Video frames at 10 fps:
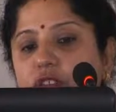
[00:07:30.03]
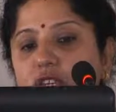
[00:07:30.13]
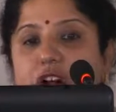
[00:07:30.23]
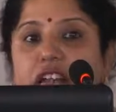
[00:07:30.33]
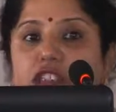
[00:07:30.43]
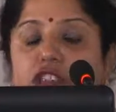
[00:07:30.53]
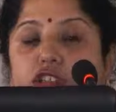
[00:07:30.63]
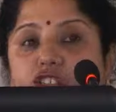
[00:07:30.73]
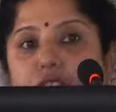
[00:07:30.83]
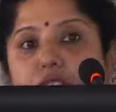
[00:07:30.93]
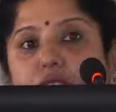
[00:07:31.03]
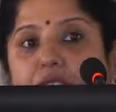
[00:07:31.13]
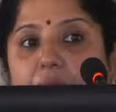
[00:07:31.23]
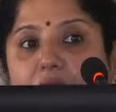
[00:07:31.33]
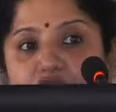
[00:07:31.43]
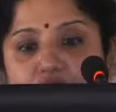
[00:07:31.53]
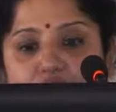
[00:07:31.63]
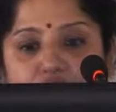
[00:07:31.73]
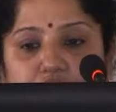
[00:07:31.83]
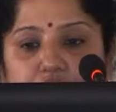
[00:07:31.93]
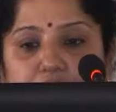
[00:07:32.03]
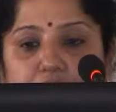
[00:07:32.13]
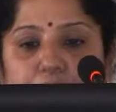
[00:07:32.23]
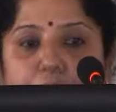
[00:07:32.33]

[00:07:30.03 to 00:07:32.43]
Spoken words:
The carcinogen damages the DNA.